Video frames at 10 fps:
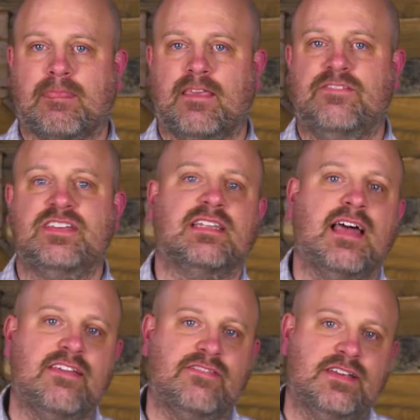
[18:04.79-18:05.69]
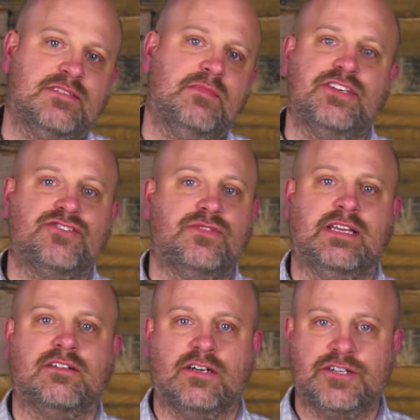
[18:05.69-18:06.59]
If his life and his ministry
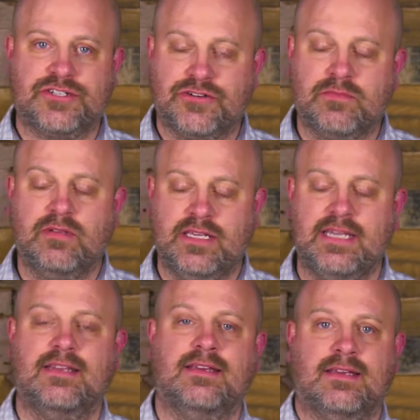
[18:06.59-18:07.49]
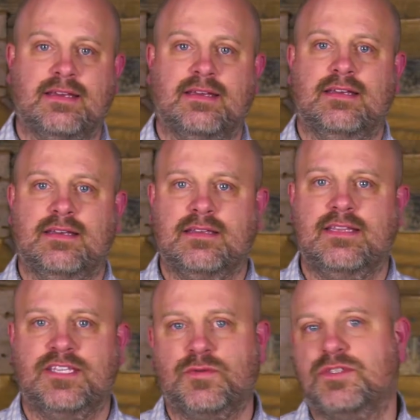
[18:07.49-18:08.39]
had caused her to bleed,
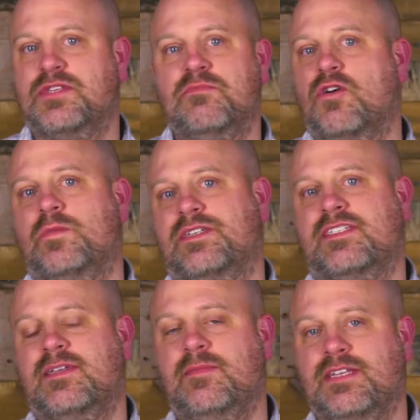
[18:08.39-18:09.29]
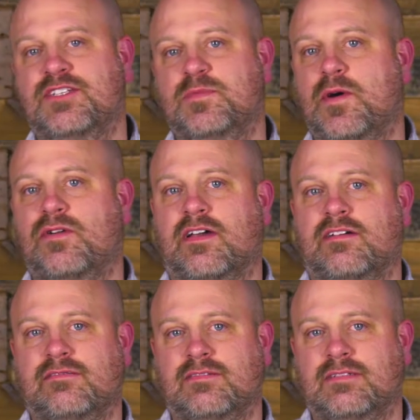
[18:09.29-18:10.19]
this was the moment Simeon spoke
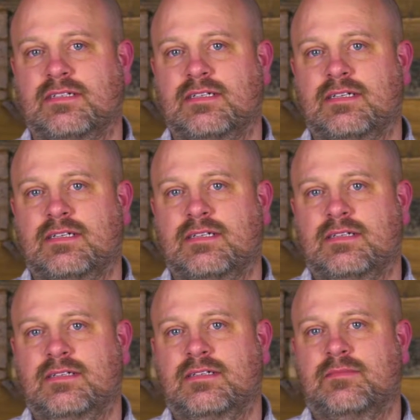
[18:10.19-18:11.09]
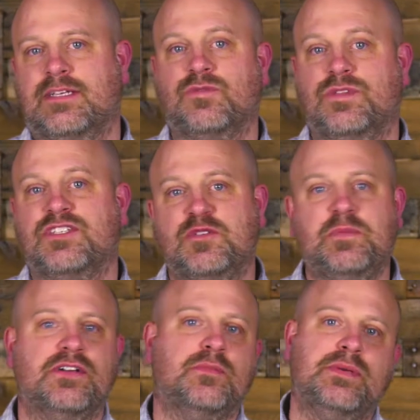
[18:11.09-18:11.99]
of. Because when the
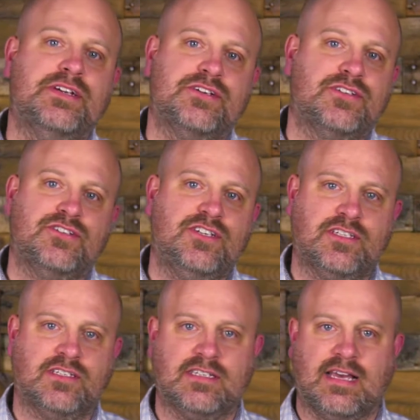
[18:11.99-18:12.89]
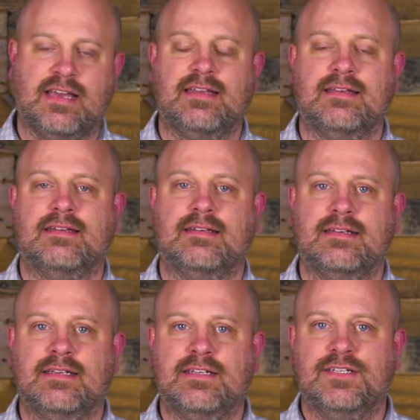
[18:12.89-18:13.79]
spear pierced Jesus' side,
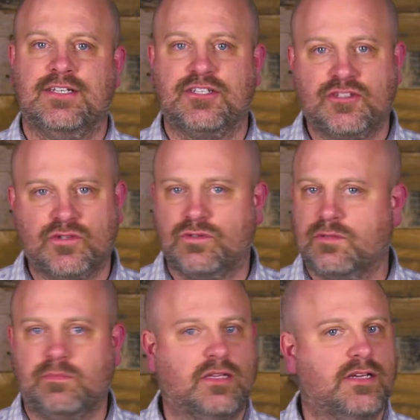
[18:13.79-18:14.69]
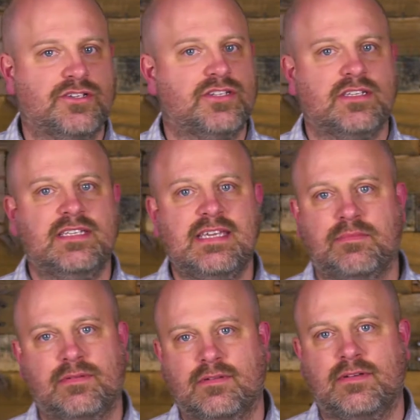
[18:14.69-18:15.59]
a sword plunged
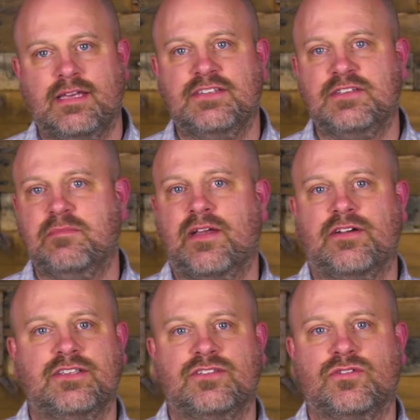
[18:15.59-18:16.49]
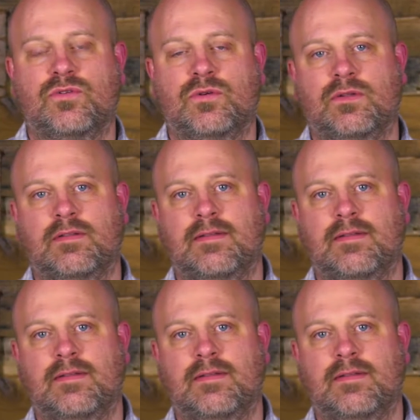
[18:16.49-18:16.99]
deep into Mary's soul.